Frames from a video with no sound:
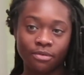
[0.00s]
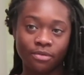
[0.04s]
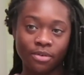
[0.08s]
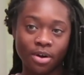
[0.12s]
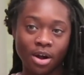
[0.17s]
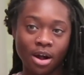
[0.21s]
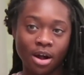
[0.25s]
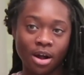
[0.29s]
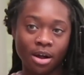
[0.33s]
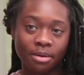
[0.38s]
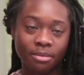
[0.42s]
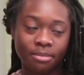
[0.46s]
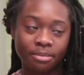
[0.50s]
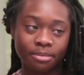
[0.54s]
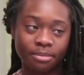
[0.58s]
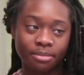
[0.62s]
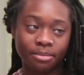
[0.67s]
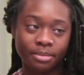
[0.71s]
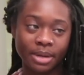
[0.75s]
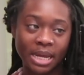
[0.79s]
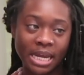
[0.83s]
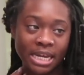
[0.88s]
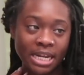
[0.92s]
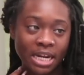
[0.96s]

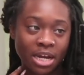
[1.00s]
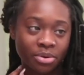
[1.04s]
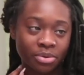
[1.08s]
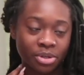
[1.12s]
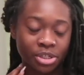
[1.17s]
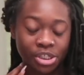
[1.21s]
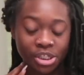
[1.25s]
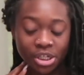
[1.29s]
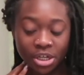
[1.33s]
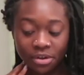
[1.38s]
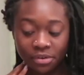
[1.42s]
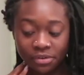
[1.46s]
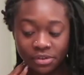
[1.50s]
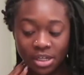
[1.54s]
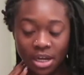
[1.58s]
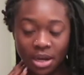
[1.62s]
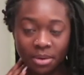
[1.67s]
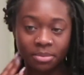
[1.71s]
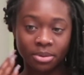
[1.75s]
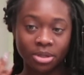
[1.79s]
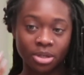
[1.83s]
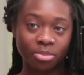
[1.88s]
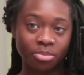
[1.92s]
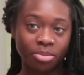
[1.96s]
8-hour shifts,
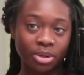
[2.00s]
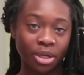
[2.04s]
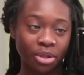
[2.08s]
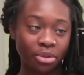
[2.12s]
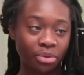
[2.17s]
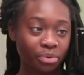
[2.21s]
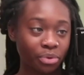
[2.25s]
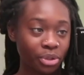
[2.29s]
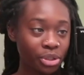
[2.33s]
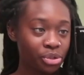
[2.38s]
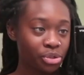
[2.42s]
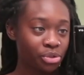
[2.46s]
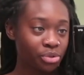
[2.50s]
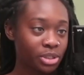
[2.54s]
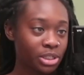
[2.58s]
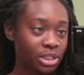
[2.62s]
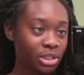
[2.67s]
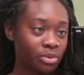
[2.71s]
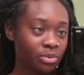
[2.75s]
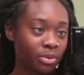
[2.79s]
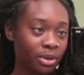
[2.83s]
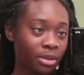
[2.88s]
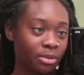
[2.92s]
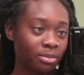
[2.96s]
I'm going to bring 3
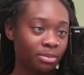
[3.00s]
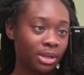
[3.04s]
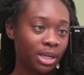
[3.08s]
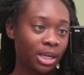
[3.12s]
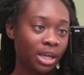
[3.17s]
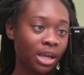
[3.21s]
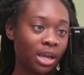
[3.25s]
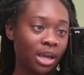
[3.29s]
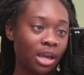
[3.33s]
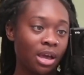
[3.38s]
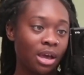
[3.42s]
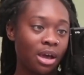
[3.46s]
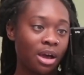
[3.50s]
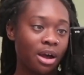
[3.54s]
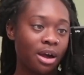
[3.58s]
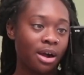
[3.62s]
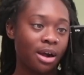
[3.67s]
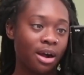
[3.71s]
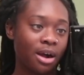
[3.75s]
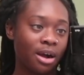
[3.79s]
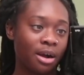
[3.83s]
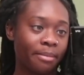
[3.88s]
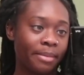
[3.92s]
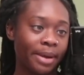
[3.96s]
juices with me
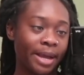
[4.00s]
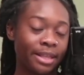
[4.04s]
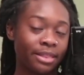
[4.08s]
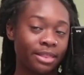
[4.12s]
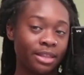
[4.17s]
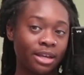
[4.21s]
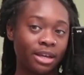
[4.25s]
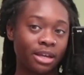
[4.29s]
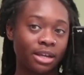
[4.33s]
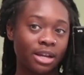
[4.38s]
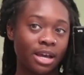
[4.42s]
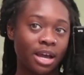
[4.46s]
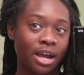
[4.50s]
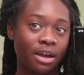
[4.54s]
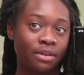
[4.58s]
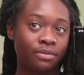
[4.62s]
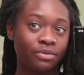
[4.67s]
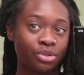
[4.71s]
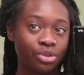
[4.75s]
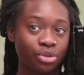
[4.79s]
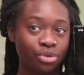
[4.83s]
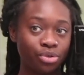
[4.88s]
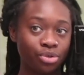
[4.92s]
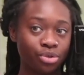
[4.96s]
and then have
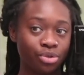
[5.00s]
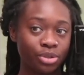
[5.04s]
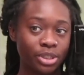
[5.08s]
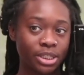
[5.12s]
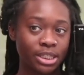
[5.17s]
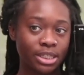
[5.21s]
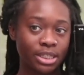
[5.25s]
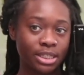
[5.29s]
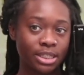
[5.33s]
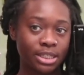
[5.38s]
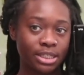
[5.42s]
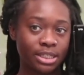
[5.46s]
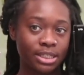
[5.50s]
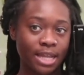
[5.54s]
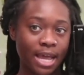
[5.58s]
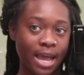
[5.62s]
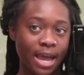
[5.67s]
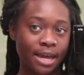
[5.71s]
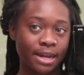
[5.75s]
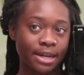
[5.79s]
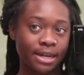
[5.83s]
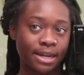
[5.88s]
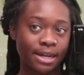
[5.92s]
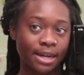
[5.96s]
2 juices
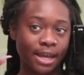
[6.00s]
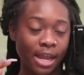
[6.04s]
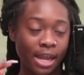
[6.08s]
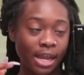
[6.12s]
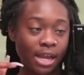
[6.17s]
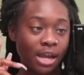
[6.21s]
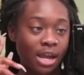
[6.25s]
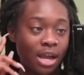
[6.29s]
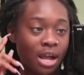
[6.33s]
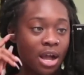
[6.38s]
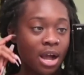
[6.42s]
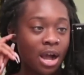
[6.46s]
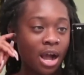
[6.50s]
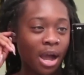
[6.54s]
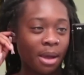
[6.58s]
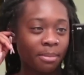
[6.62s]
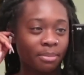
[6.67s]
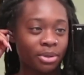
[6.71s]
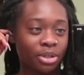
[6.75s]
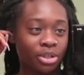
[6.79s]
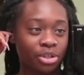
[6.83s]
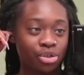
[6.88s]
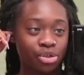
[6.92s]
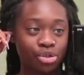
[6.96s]
at night. I'm
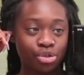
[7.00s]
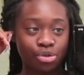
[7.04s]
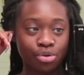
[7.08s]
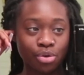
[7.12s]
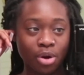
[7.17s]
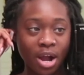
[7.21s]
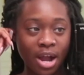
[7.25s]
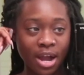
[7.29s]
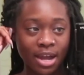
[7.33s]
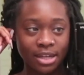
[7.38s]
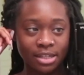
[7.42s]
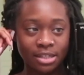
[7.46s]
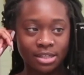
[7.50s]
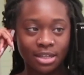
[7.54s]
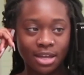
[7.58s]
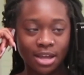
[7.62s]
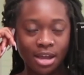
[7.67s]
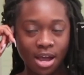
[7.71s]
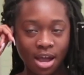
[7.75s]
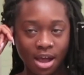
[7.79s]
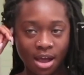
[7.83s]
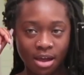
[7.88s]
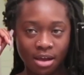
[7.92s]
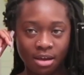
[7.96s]
going to try to
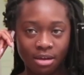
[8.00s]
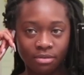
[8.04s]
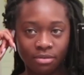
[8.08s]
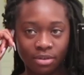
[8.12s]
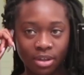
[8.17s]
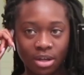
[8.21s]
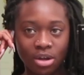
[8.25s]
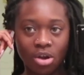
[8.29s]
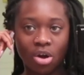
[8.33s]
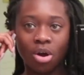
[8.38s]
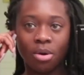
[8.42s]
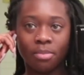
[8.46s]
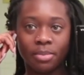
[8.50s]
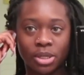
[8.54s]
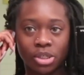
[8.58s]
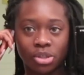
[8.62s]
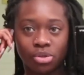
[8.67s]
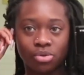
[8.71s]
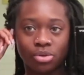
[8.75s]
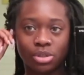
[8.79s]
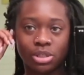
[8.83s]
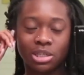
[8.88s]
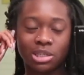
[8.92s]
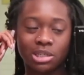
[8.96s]
have like all my
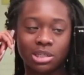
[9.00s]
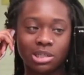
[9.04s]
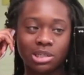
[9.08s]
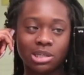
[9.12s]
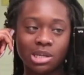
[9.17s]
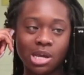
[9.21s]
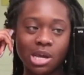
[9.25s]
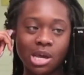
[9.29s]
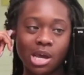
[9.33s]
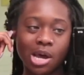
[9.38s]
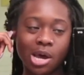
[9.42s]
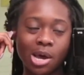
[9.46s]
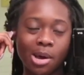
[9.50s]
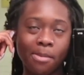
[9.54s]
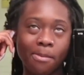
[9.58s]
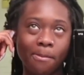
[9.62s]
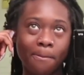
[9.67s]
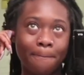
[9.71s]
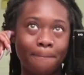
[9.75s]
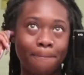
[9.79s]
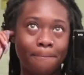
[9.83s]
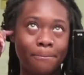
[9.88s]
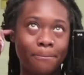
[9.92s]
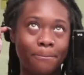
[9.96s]
juices
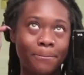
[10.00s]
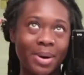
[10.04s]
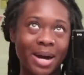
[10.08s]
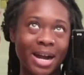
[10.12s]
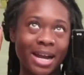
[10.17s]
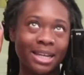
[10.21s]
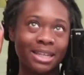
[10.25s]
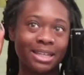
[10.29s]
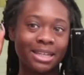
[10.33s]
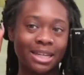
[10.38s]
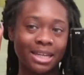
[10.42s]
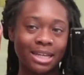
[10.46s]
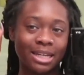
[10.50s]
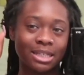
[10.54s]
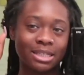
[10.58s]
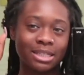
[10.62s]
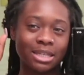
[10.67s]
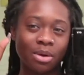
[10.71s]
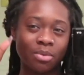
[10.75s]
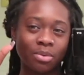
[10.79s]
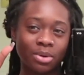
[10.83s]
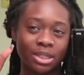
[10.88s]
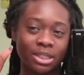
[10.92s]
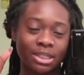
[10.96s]
by latest,
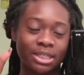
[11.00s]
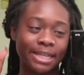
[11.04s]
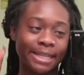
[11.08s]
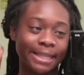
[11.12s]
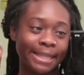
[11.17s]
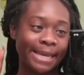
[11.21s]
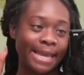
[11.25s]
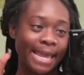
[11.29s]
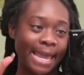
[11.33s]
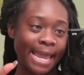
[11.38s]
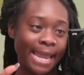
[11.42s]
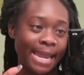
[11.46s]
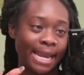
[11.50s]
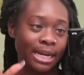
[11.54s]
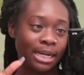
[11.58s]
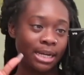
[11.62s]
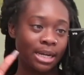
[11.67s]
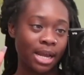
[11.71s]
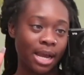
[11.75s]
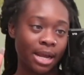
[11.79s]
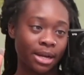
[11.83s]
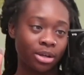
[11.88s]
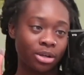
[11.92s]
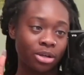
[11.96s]
I want to say like 8 and
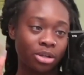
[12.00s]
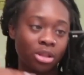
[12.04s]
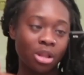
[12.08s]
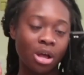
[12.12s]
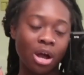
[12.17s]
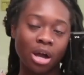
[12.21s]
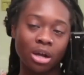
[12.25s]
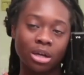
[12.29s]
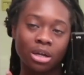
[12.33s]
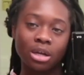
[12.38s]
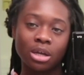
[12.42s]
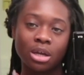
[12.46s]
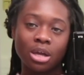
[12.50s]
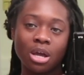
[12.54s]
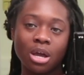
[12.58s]
9 o'clock.